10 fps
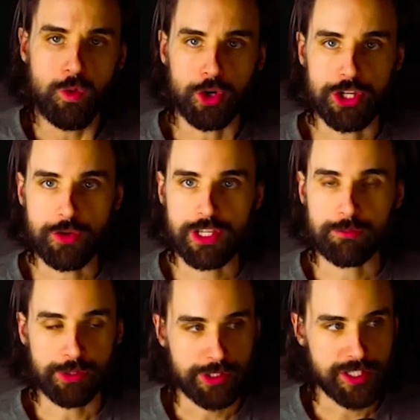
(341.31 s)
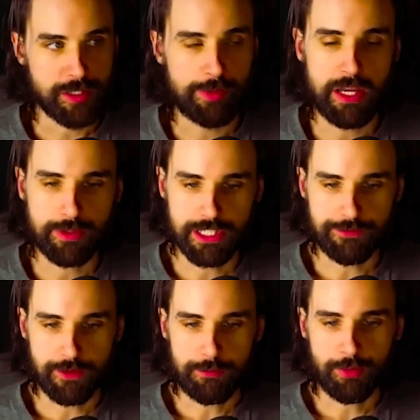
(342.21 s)
where you can participate with
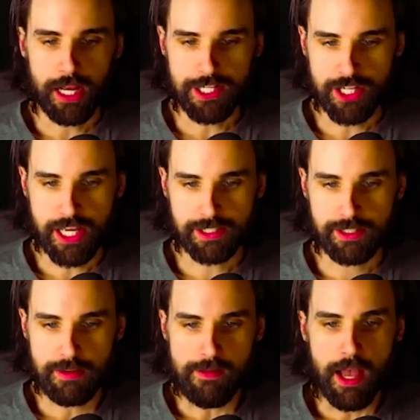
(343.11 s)
different projects